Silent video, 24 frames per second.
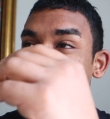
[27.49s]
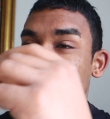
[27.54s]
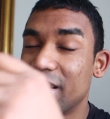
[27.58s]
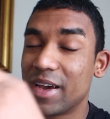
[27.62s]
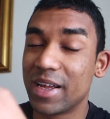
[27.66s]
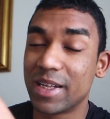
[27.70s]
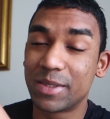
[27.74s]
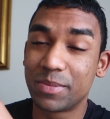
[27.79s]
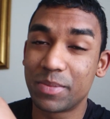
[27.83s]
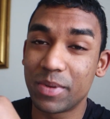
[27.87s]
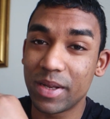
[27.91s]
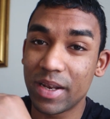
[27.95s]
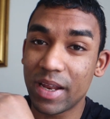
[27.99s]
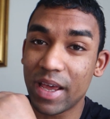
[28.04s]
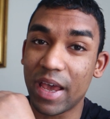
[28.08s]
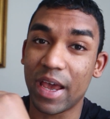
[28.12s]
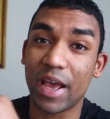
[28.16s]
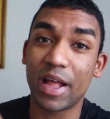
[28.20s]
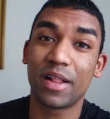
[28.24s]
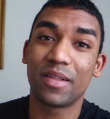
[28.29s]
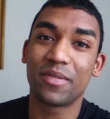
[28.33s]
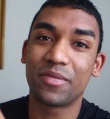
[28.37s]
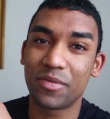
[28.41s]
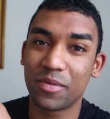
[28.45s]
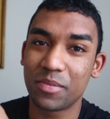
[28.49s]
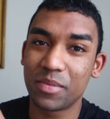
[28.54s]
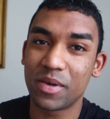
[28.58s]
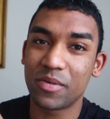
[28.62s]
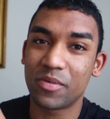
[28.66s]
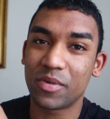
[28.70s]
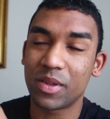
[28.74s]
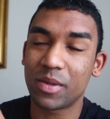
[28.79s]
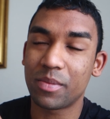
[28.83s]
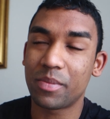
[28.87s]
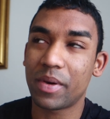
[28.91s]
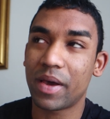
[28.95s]
it's been hell for me
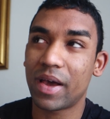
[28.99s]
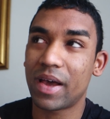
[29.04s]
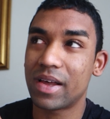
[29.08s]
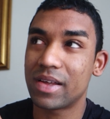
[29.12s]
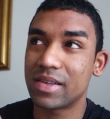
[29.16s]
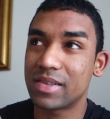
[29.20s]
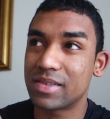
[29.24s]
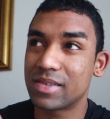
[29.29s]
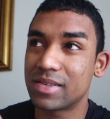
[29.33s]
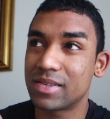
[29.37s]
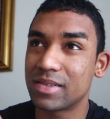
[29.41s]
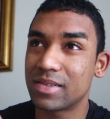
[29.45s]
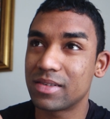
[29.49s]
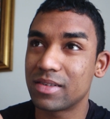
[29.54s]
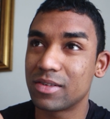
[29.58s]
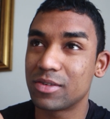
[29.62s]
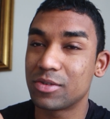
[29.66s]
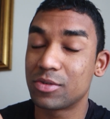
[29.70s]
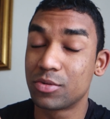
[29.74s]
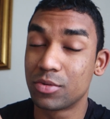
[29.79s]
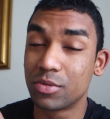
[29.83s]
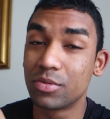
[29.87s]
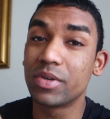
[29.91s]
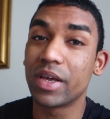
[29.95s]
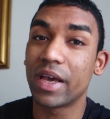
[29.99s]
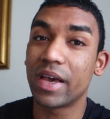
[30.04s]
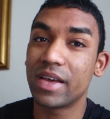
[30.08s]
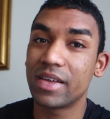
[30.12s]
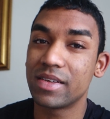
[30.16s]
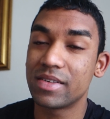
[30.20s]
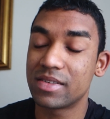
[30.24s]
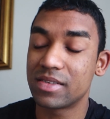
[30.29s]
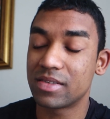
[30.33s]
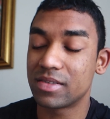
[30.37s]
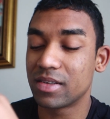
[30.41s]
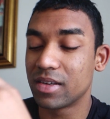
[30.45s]
for the past 2
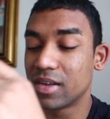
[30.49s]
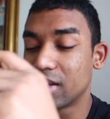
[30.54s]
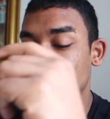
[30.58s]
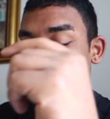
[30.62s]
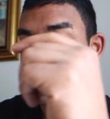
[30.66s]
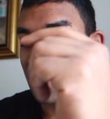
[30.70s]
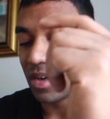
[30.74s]
days.